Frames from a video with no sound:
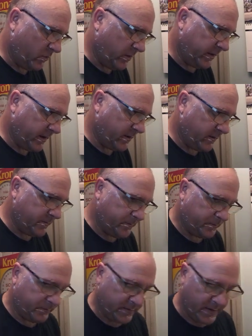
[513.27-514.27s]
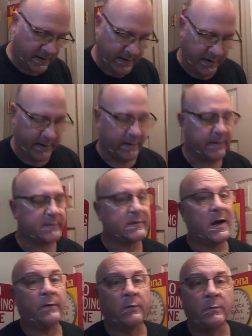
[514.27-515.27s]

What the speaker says: on there, and it's not